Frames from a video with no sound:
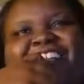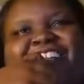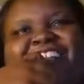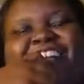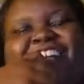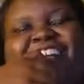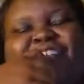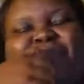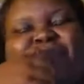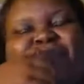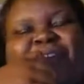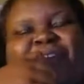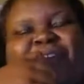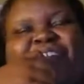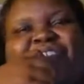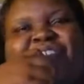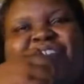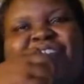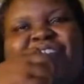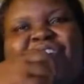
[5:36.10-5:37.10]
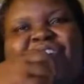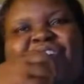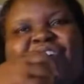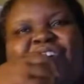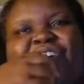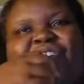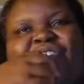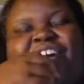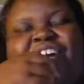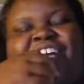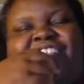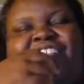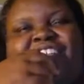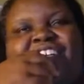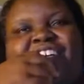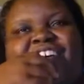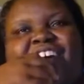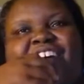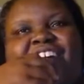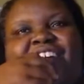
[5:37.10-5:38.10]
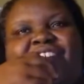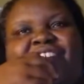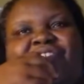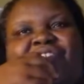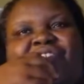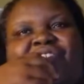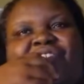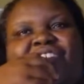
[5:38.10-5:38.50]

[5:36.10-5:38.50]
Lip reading: it's just been great to kind of